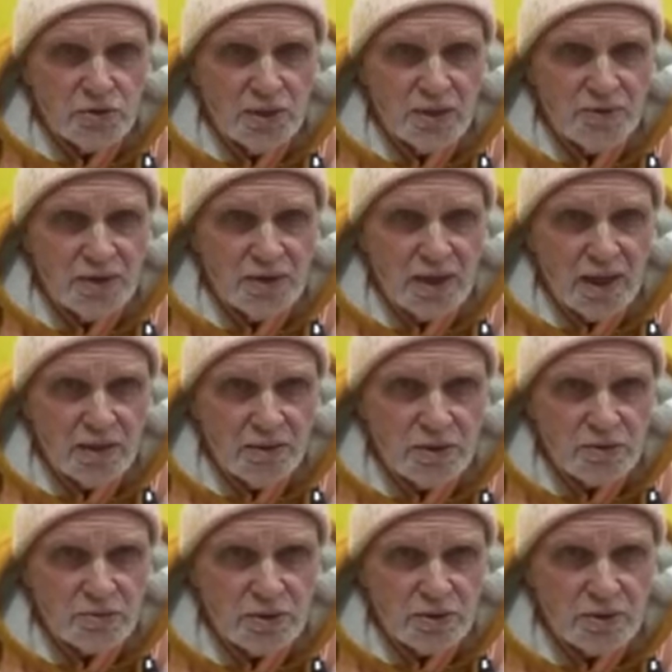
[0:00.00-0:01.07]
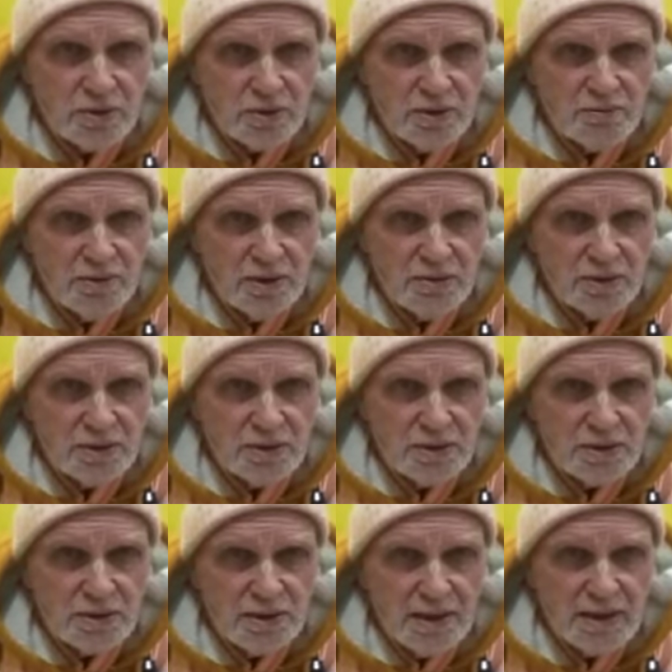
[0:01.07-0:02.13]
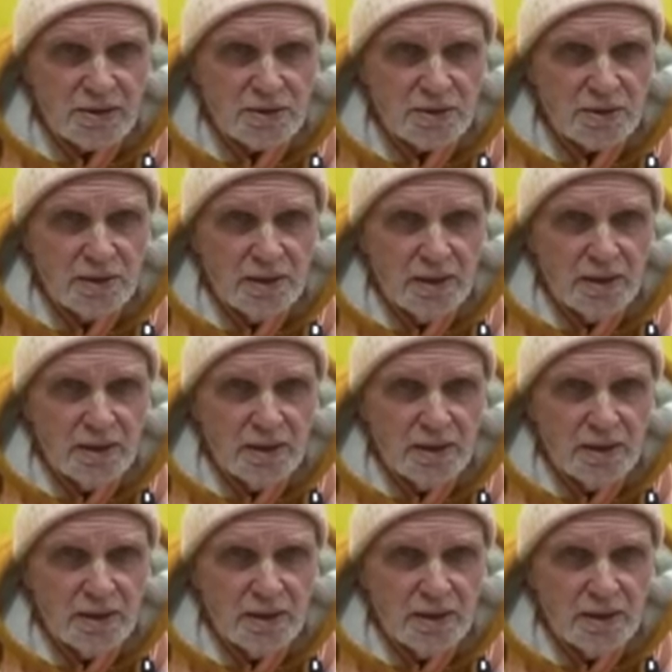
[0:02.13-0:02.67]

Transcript: give encouragement to the devotees that yes,